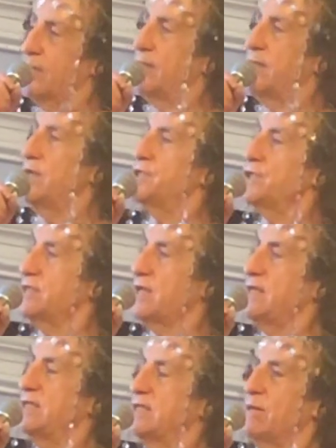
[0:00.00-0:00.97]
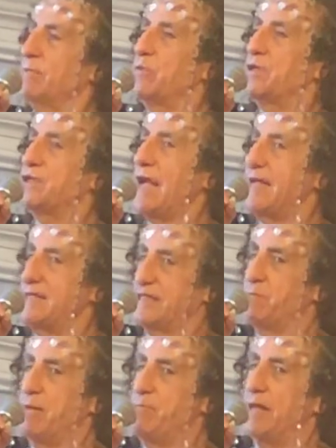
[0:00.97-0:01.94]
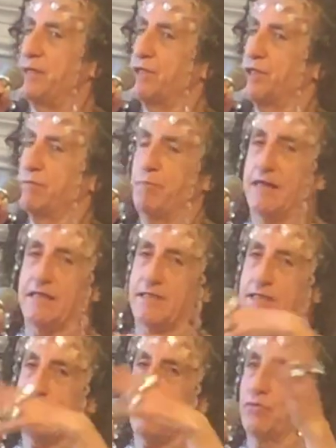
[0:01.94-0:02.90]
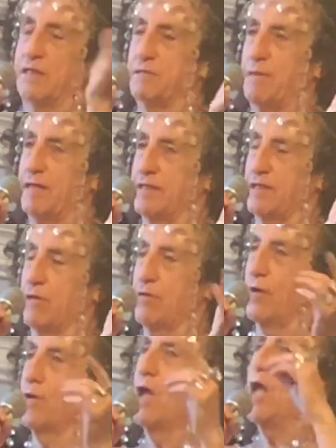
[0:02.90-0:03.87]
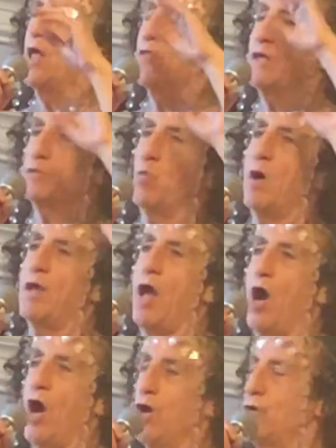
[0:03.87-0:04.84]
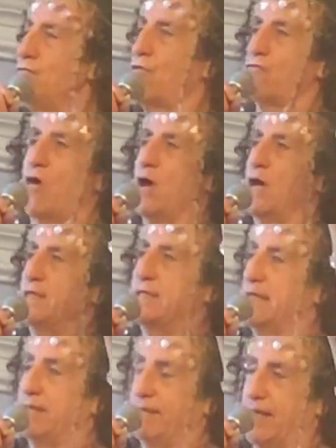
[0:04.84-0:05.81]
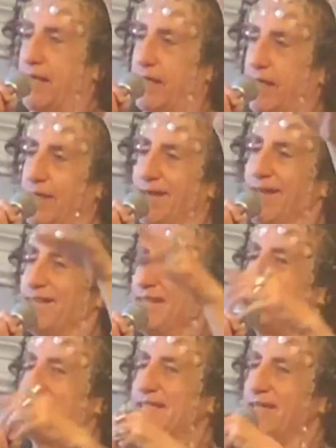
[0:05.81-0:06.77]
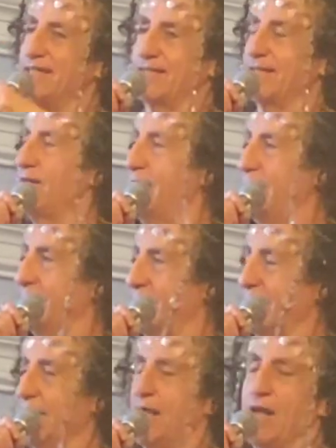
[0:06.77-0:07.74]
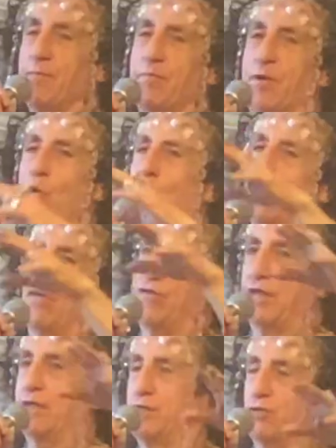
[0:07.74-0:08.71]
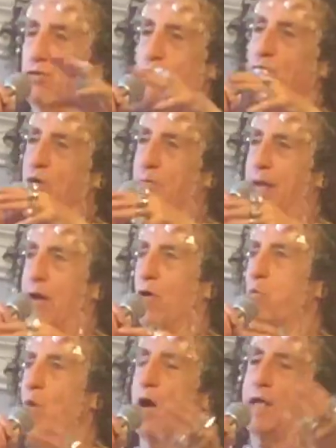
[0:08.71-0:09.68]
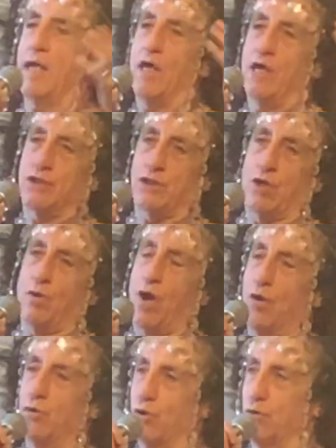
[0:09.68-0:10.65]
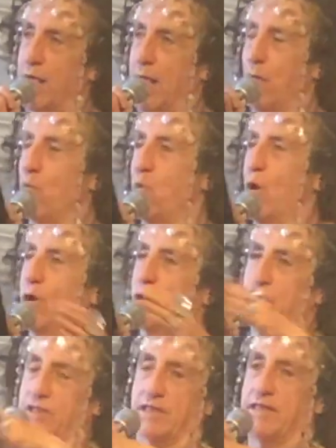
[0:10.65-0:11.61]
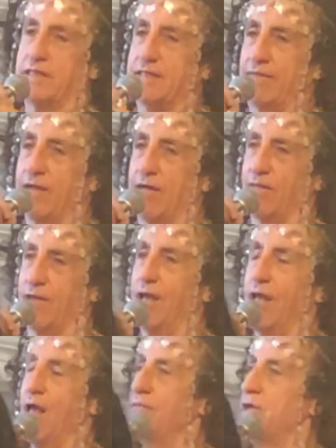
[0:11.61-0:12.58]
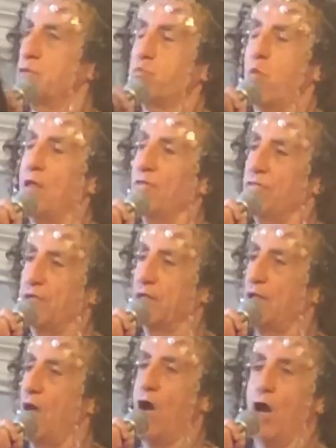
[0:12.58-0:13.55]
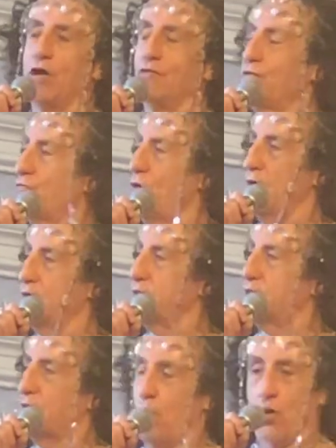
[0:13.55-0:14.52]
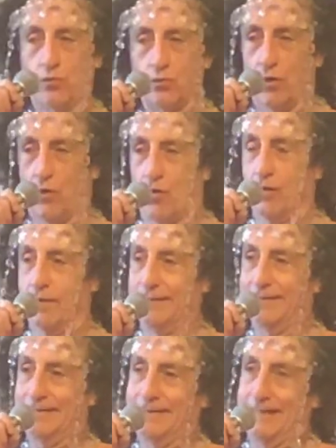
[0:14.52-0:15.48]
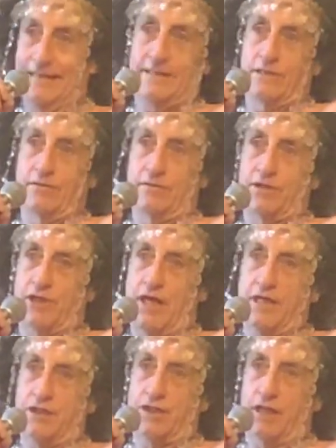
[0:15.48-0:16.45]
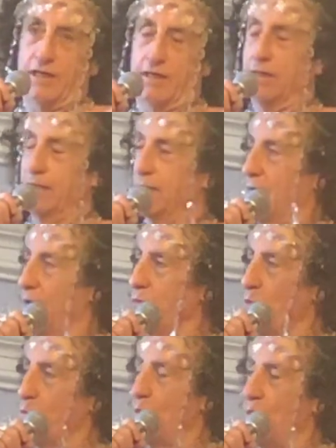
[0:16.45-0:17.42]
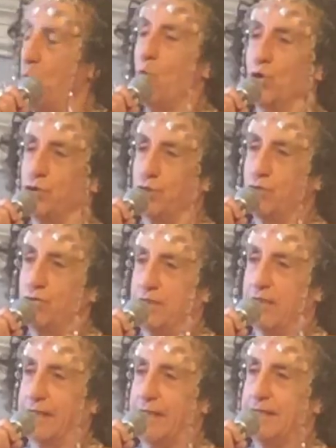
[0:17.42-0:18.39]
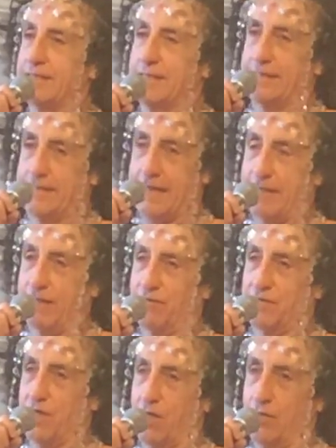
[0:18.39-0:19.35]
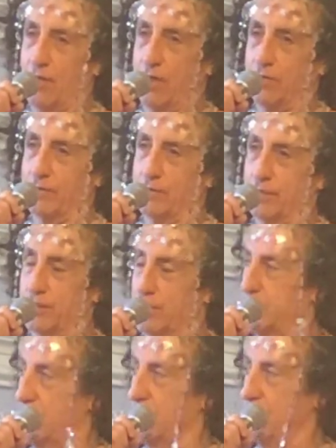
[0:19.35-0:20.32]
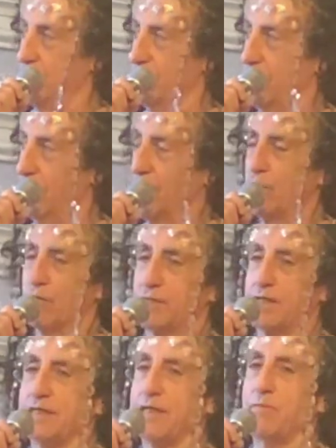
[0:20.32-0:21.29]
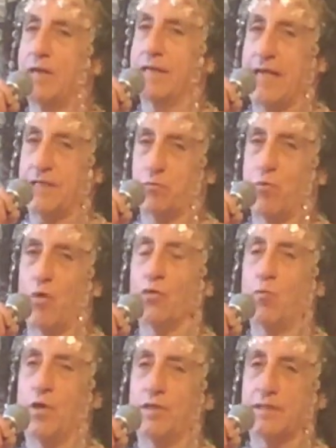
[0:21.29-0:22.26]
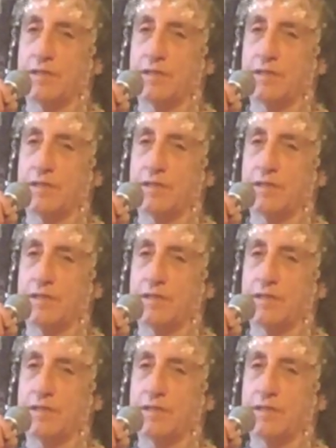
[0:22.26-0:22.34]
I just say something which has to be mentioned, being as this whole thing's about Soho? There's one overriding thing. This isn't a slight thing, but all the things you talk about are why Soho could get worse and this, that, and the other. There's one thing that overrides the whole lot, and it's not changing. What do you think is the death of Soho? Shall I tell you? Go on, can anyone guess what the word